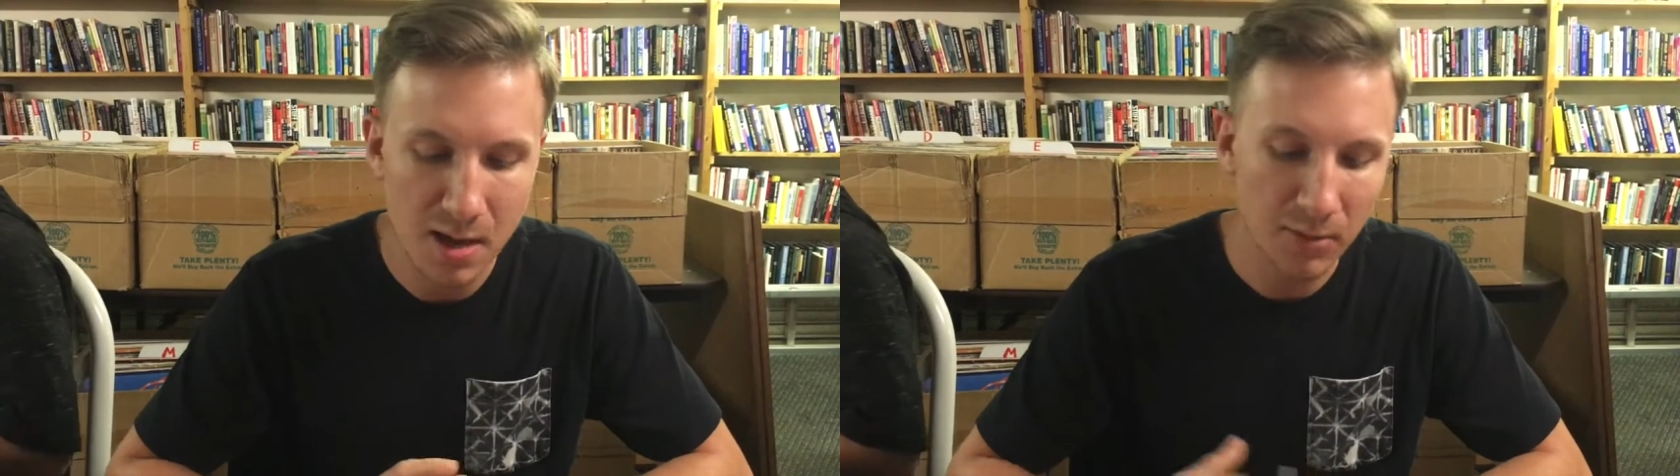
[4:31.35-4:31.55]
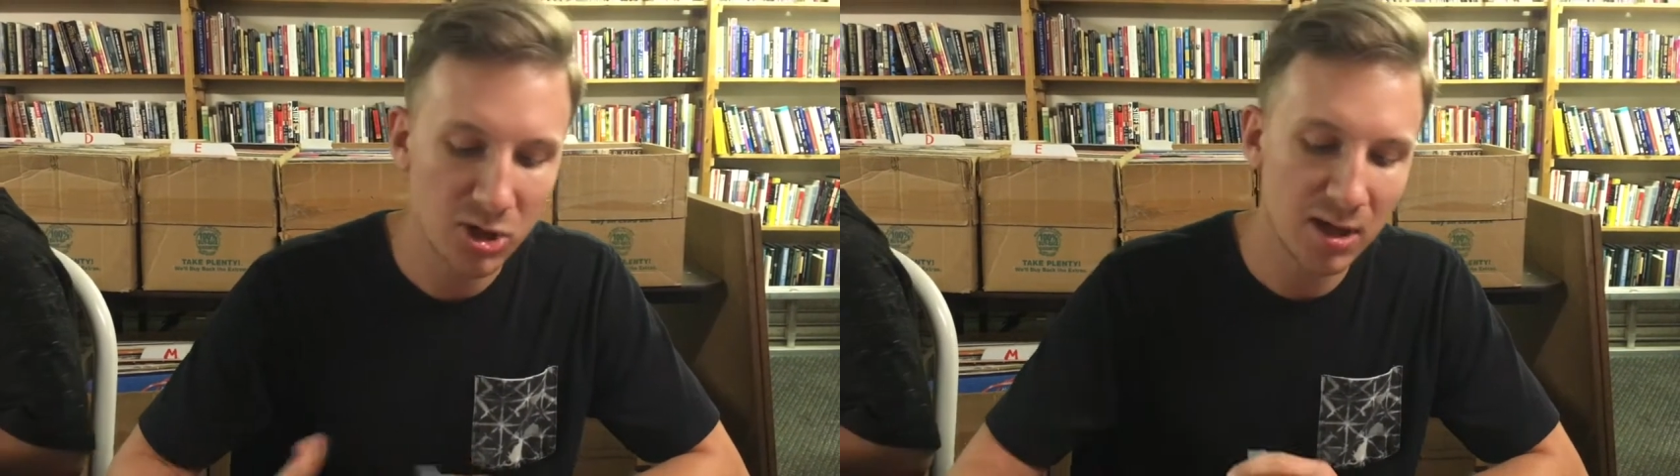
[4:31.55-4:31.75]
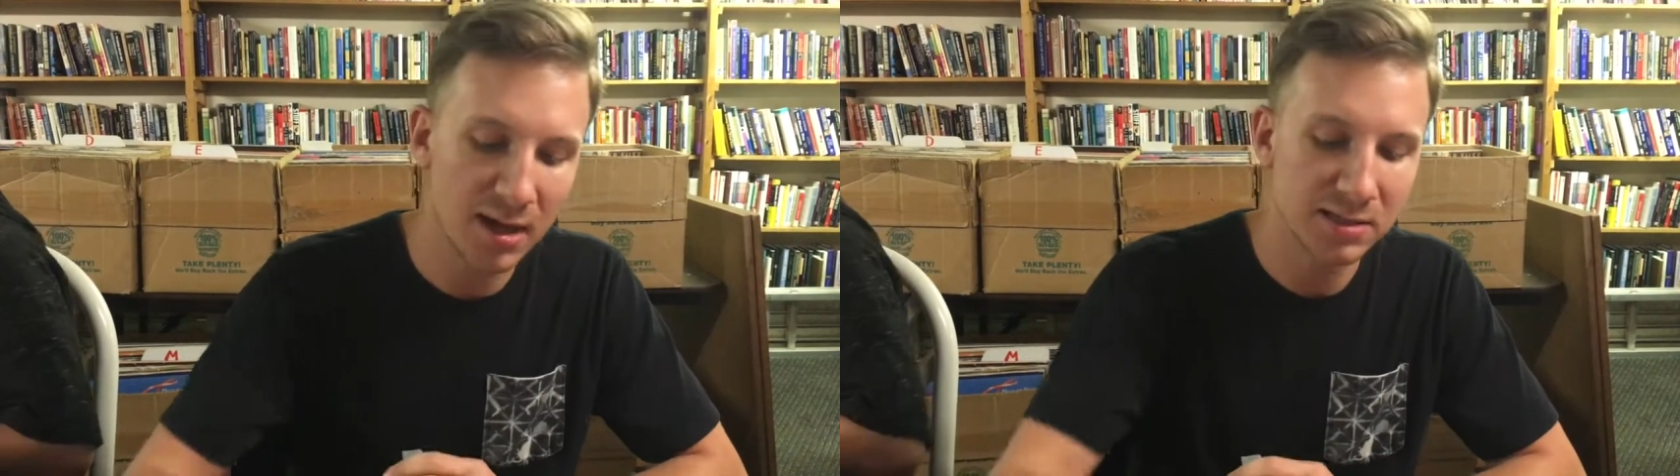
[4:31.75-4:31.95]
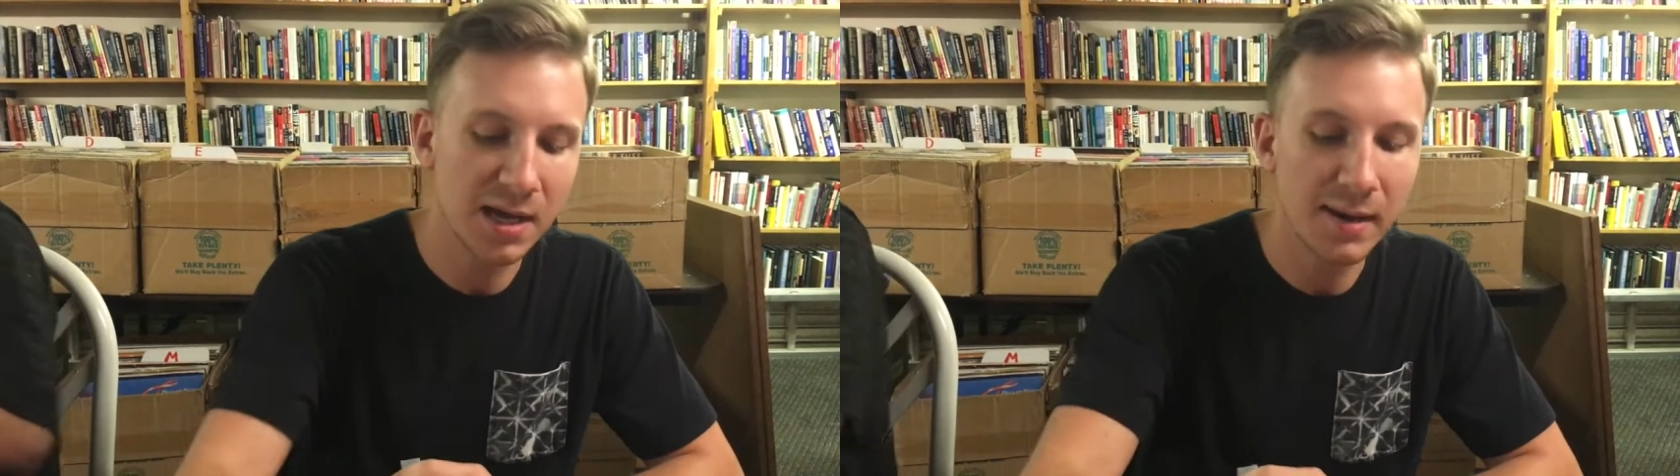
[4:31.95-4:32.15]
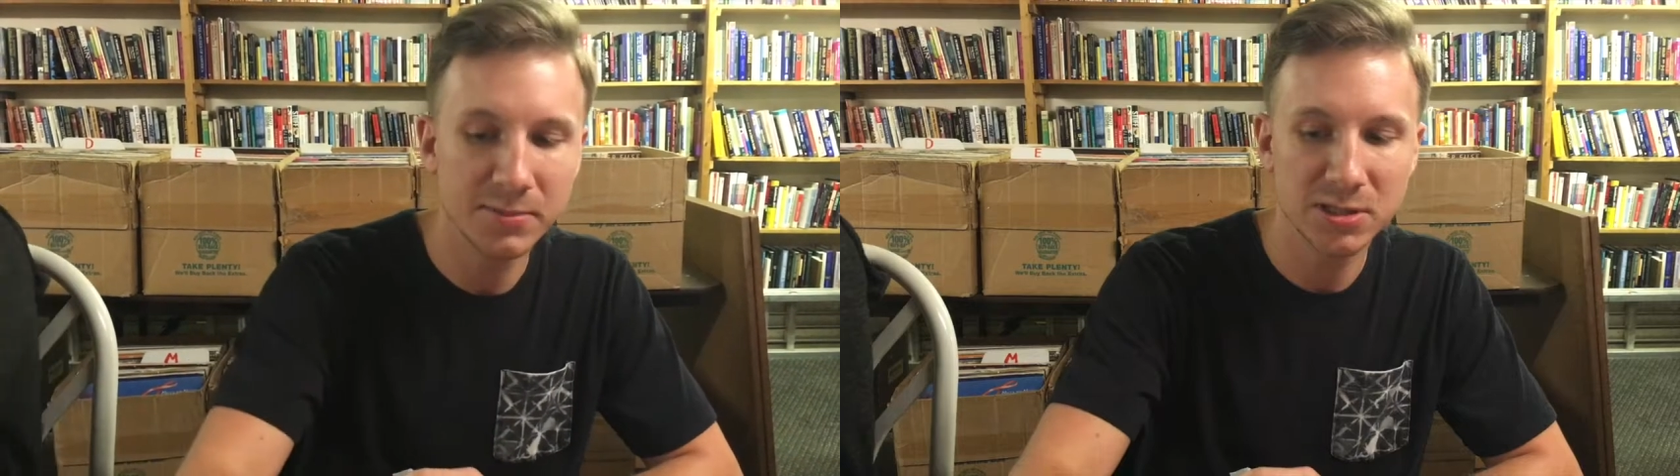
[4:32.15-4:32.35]
But she got a
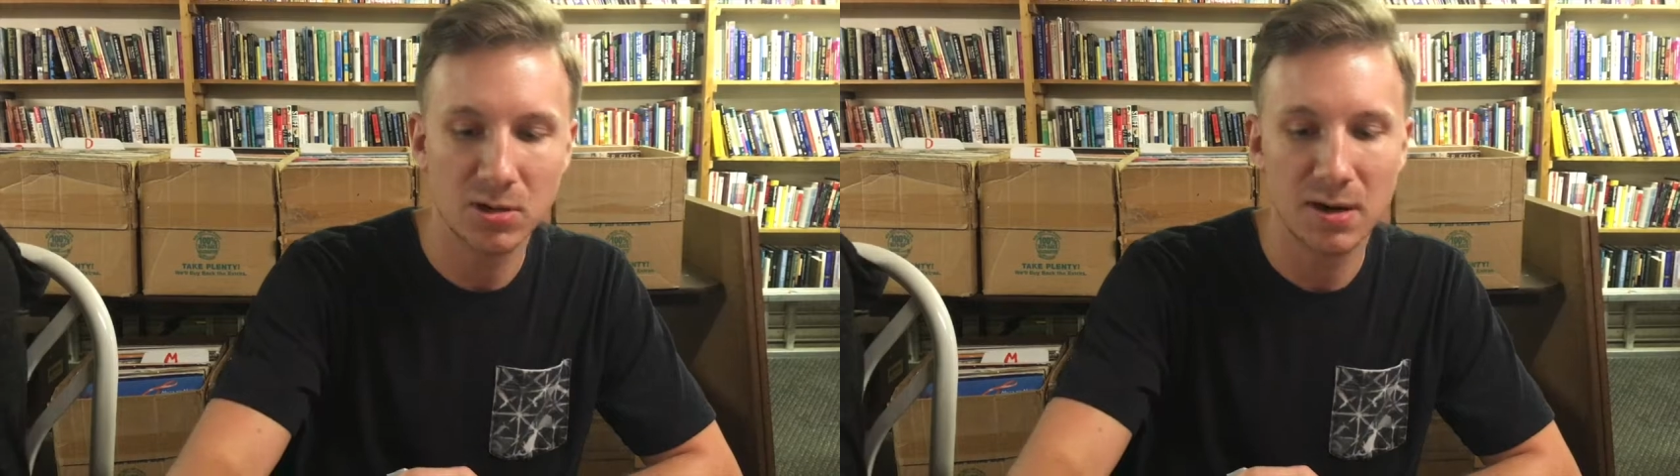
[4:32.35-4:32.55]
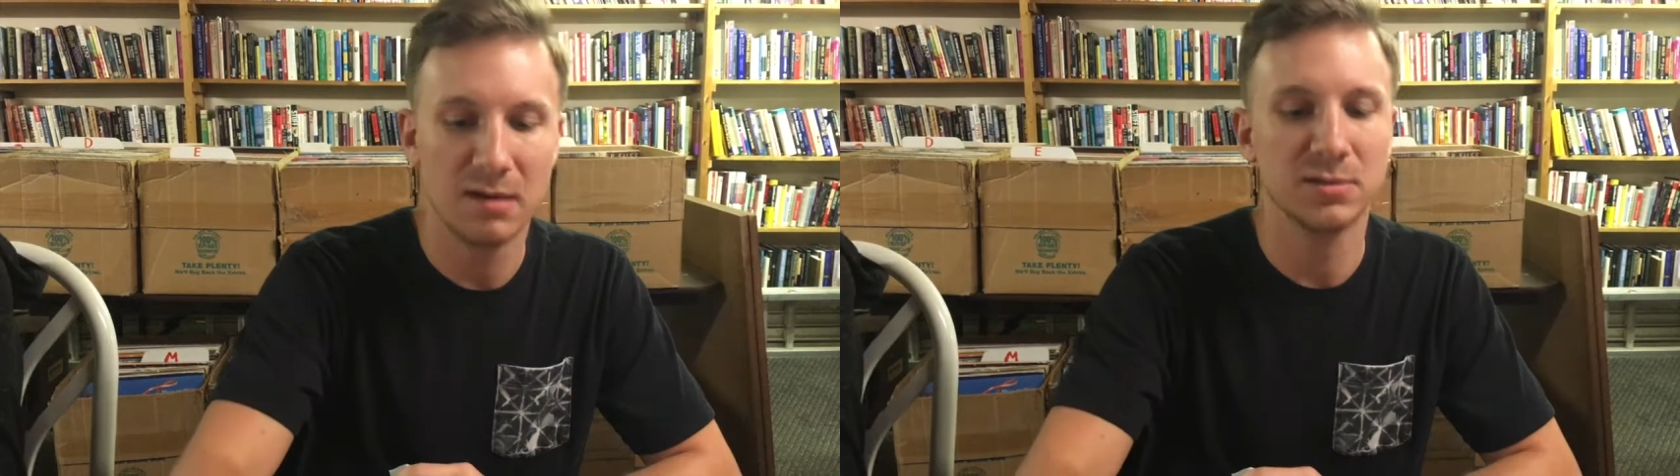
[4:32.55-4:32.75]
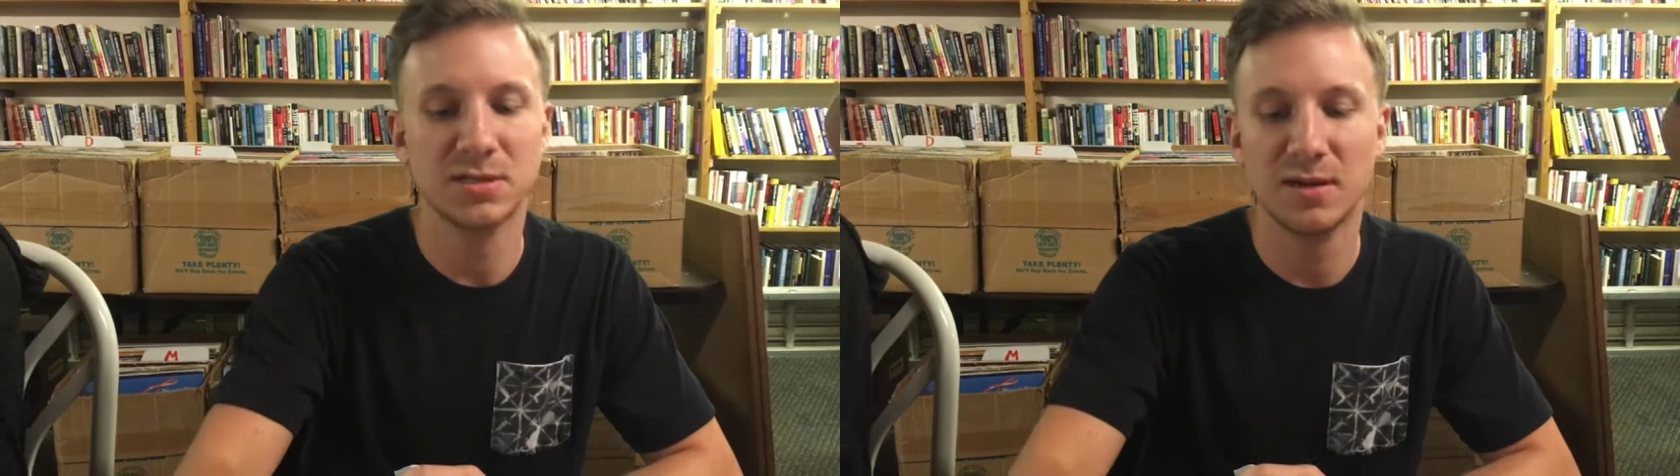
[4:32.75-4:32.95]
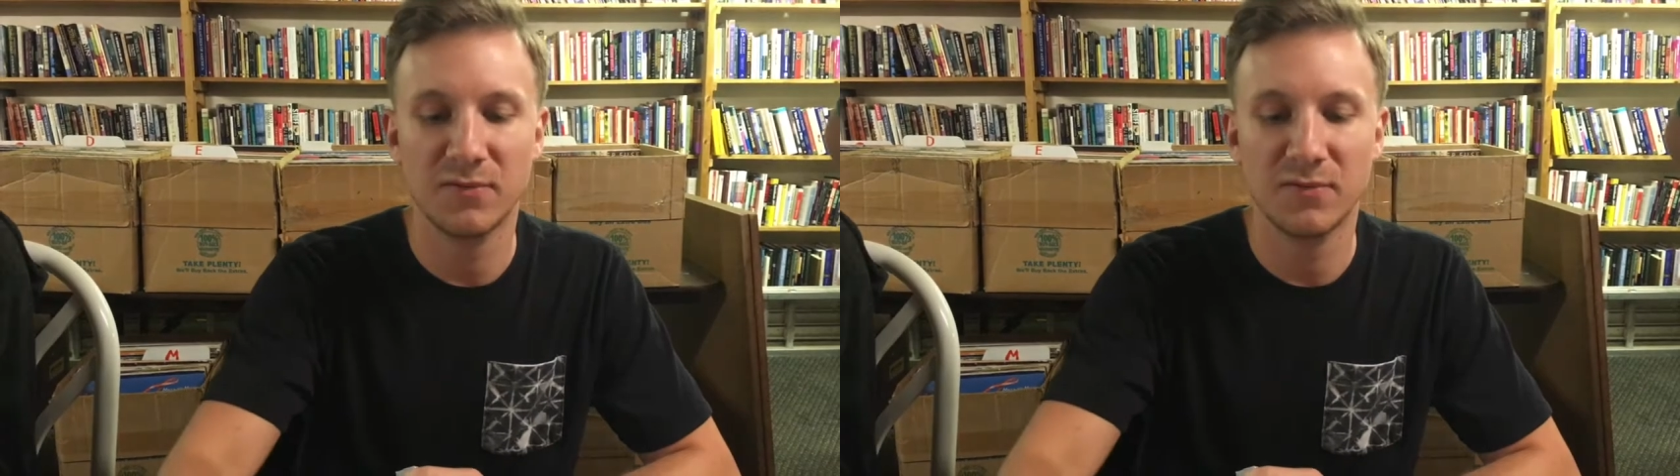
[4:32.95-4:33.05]
Time Star out instead